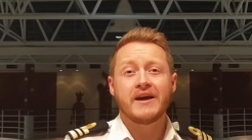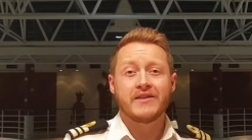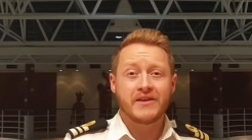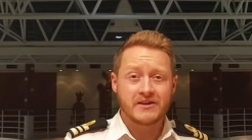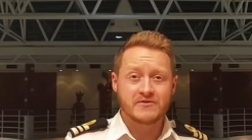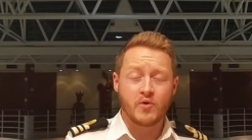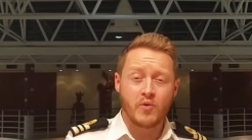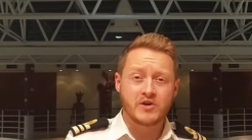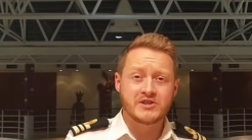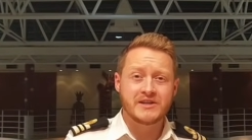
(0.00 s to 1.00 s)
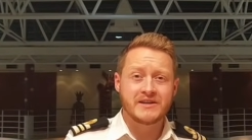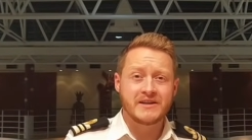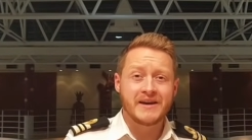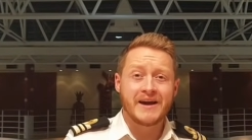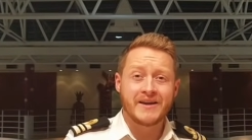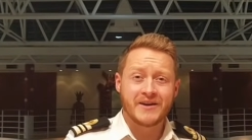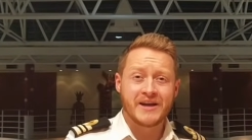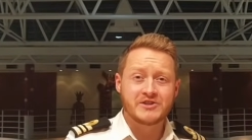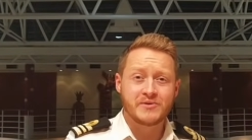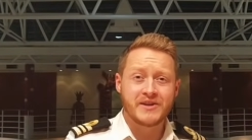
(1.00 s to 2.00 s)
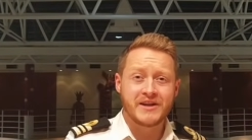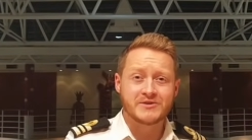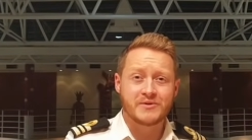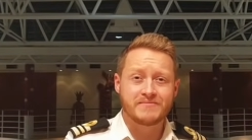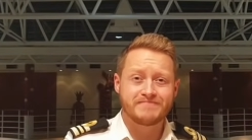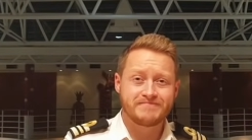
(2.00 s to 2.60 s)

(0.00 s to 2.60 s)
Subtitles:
Thanks for watching, and I'll catch you on the next one.